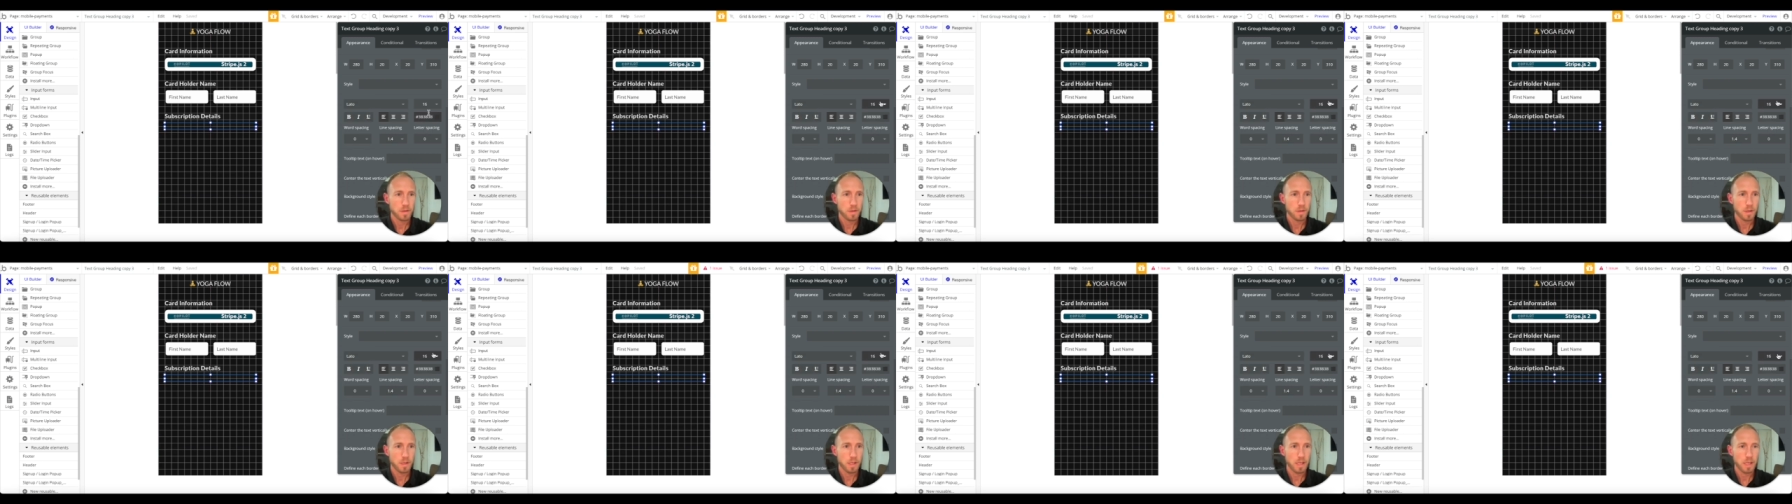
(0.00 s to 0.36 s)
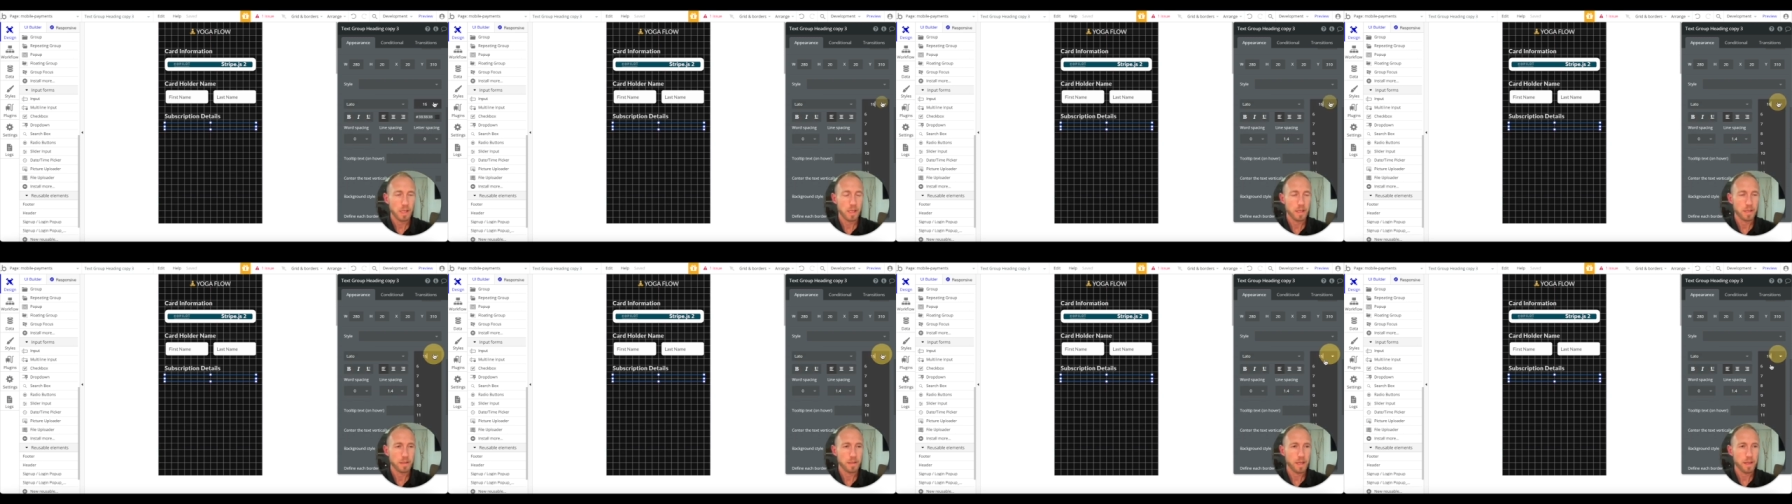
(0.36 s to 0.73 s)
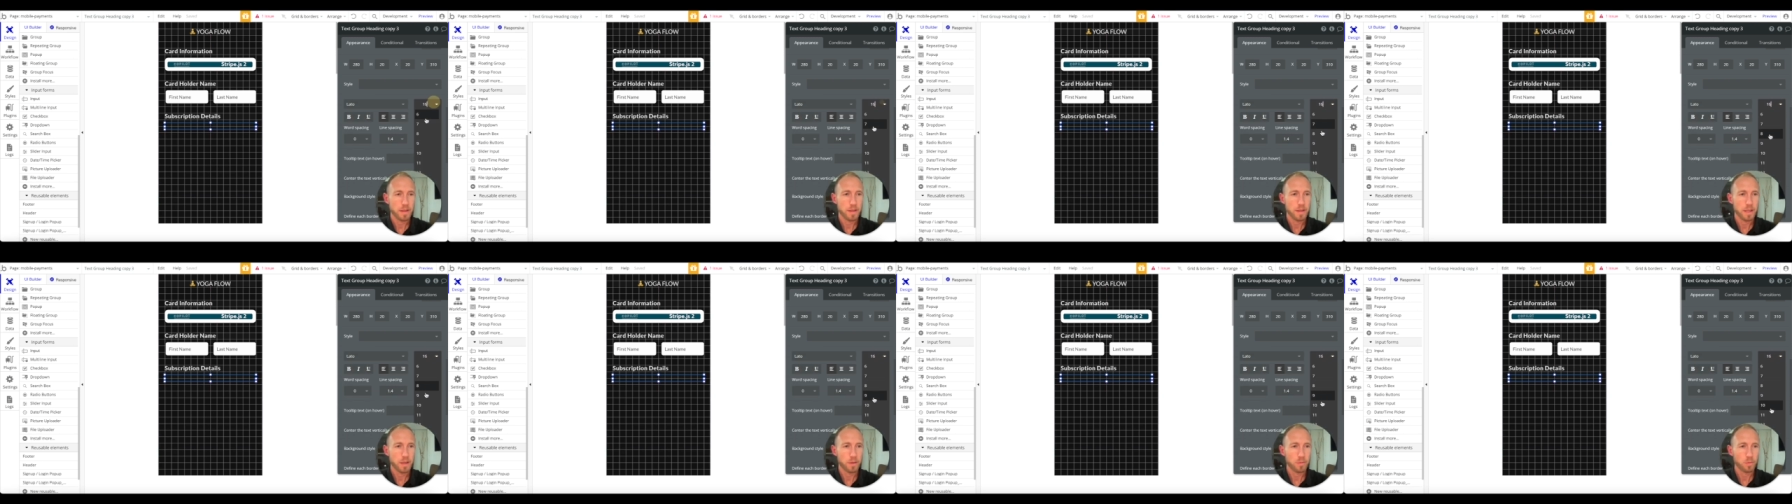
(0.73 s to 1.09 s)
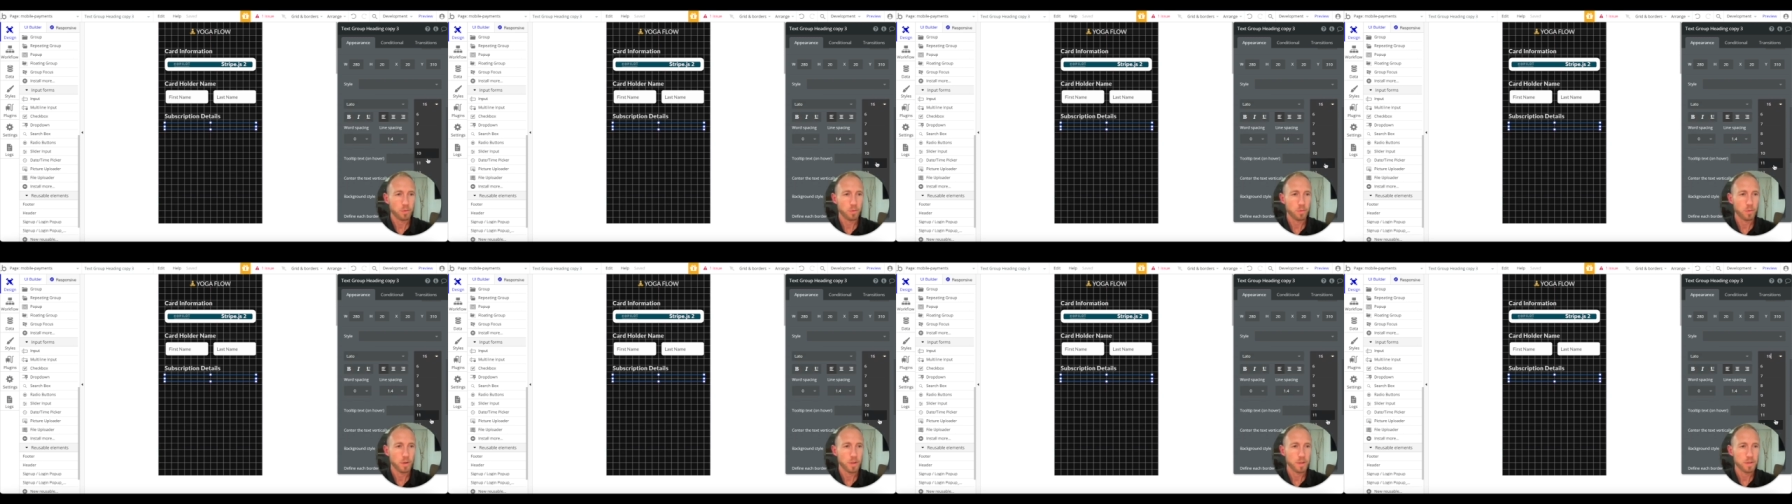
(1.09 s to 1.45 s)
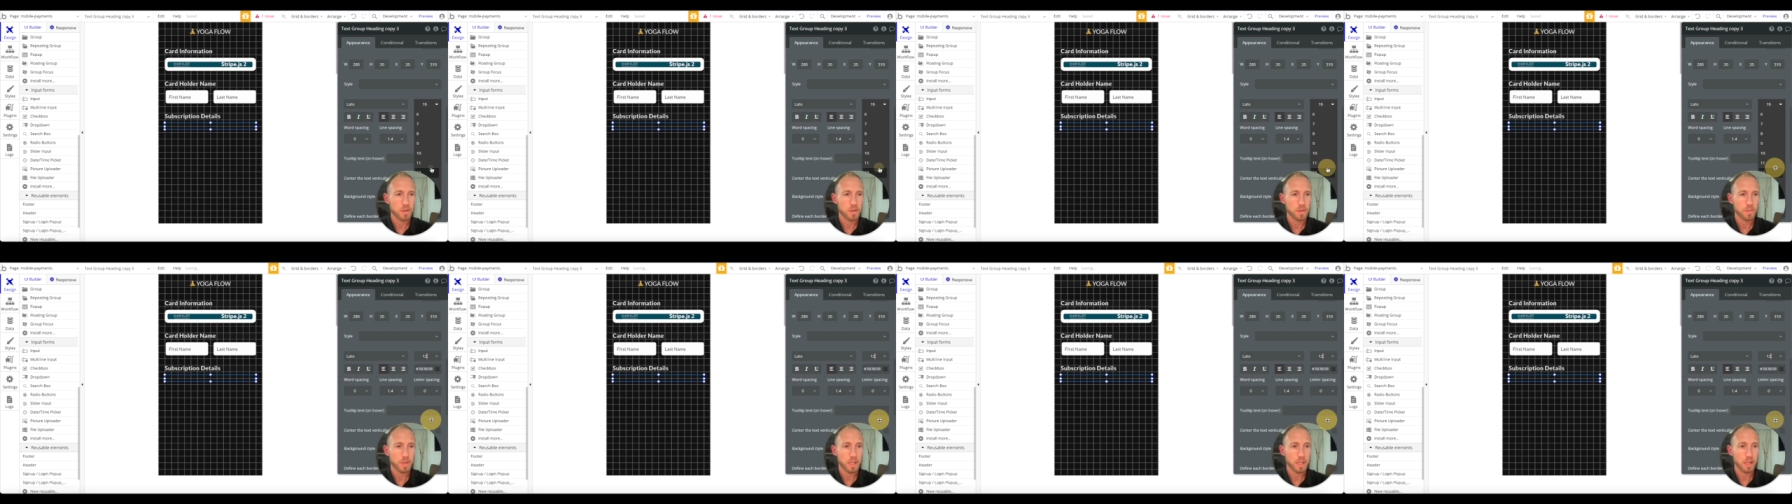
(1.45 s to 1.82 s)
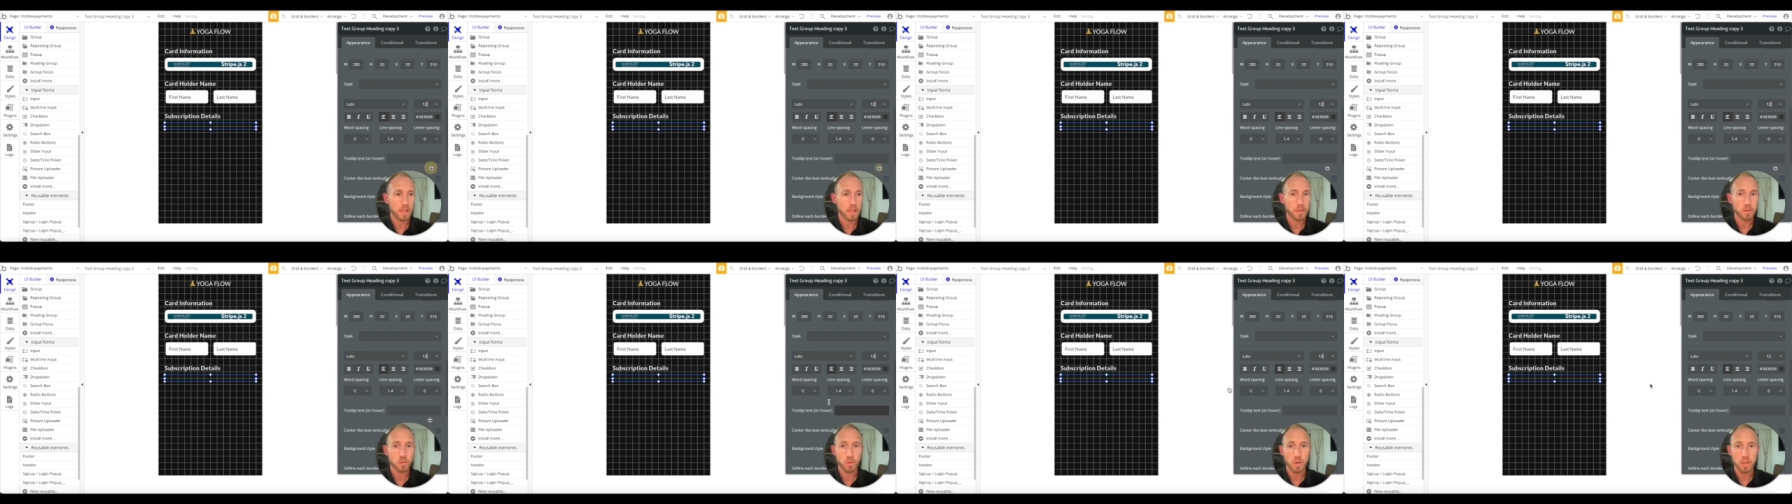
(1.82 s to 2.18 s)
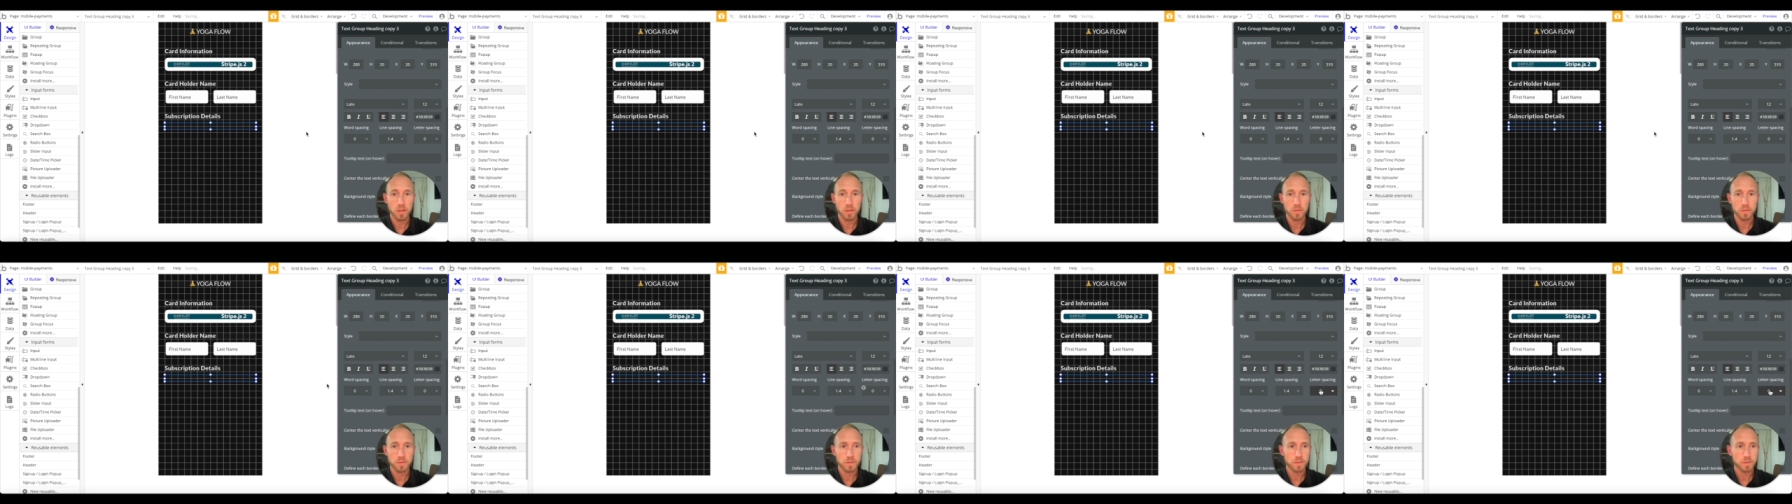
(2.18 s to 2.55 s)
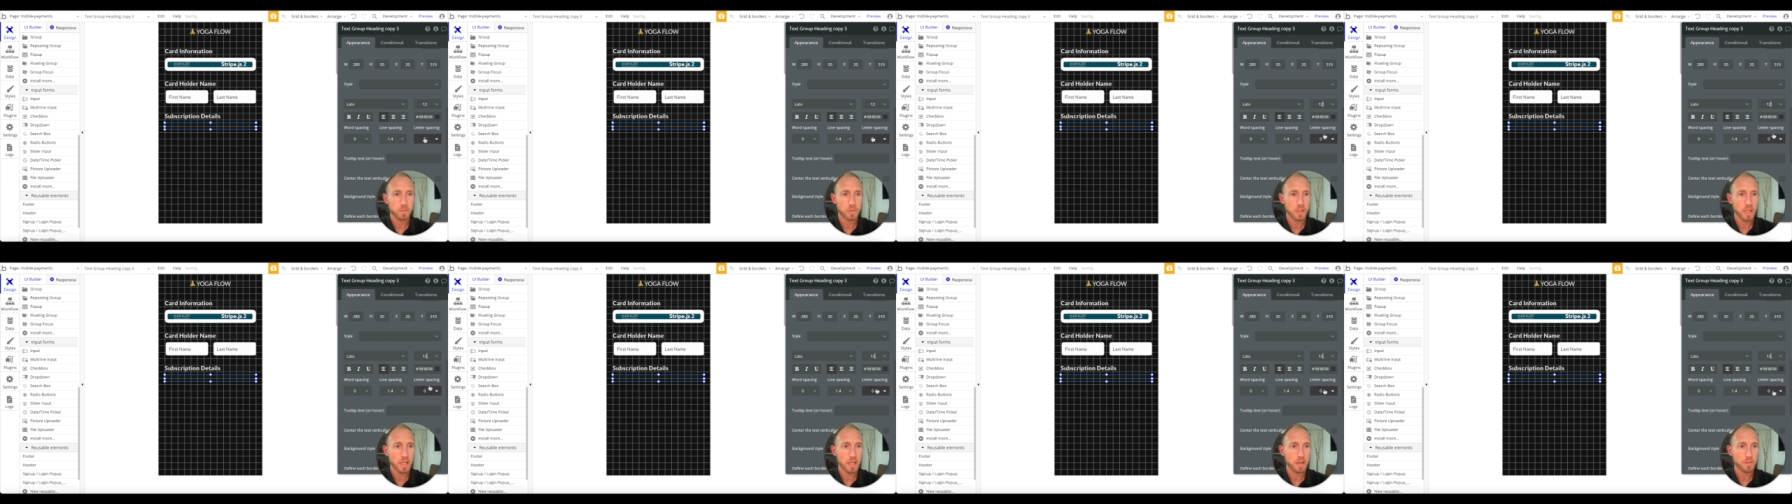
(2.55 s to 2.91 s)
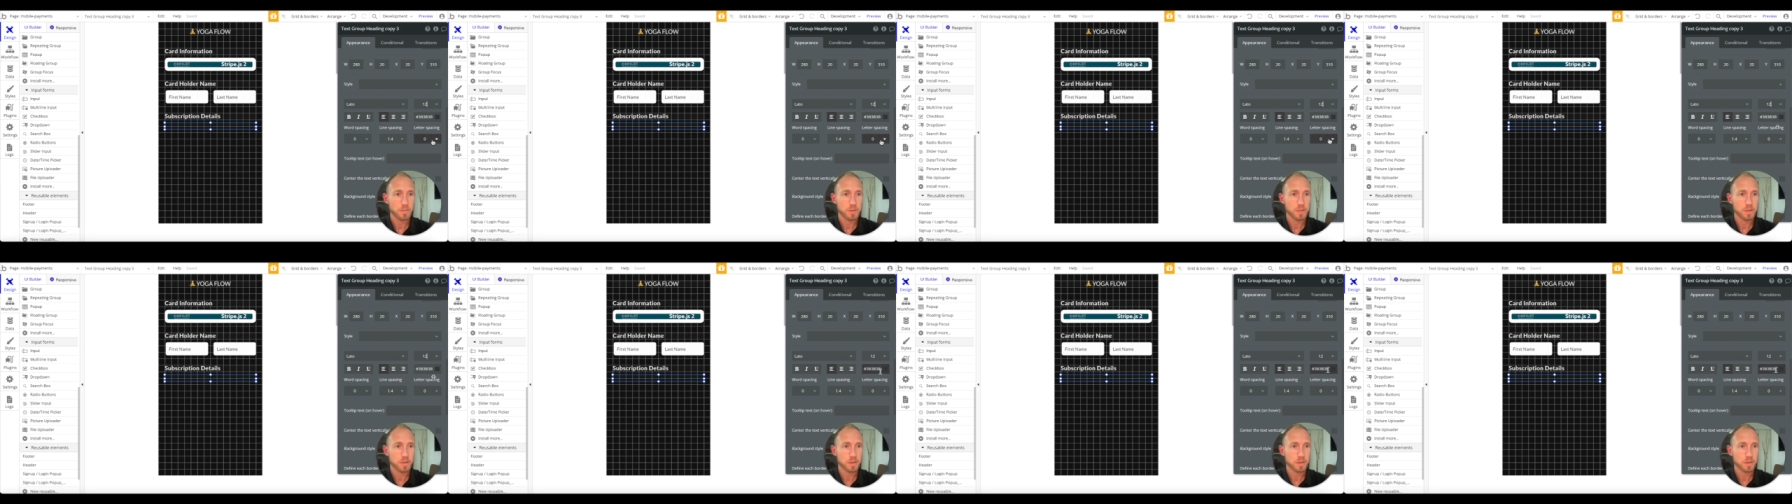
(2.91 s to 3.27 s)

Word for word: and I think we'll want something like 12 perhaps